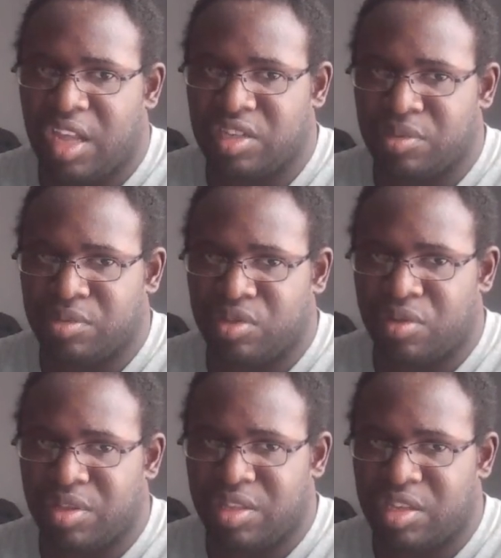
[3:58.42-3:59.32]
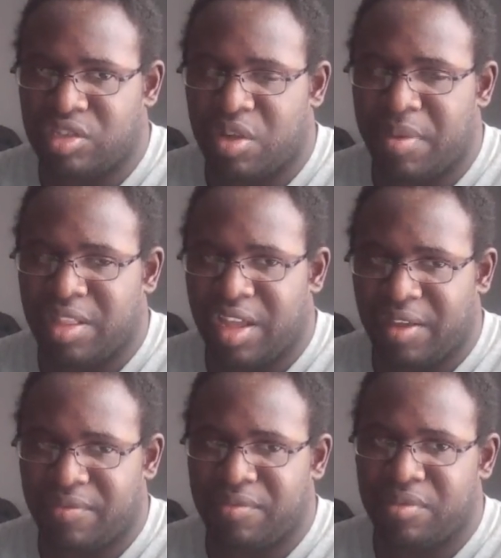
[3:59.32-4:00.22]
it was going, to start my
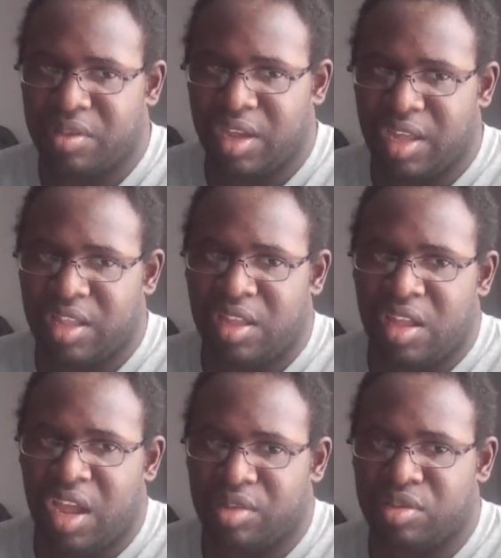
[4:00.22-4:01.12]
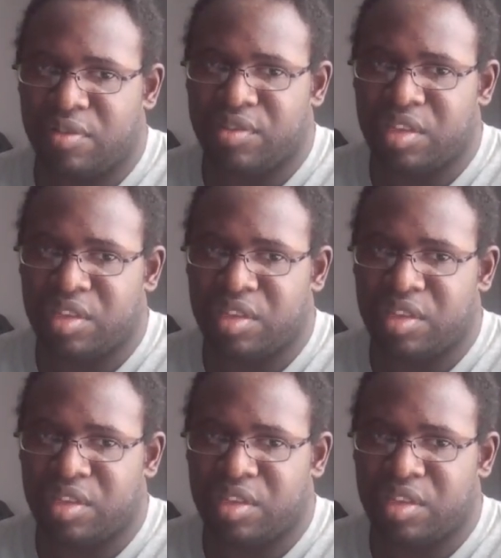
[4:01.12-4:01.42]
life. Yeah, I was looking for